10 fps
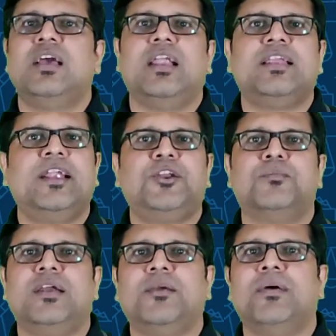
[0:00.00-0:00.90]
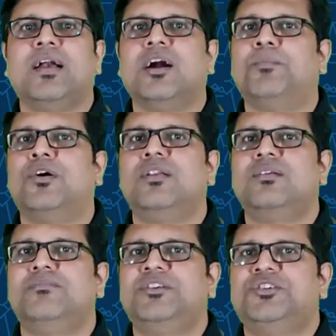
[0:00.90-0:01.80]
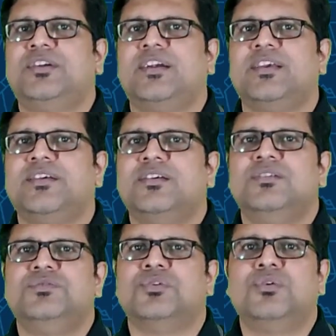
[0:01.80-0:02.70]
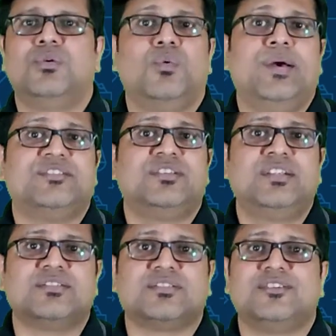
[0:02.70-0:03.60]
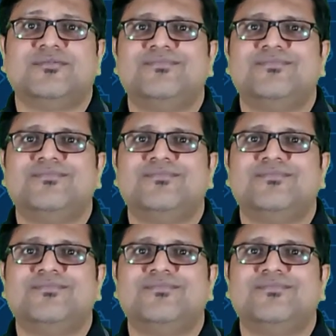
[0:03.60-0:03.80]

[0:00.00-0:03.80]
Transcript: and get your money back upon maturity. So, where's the risk?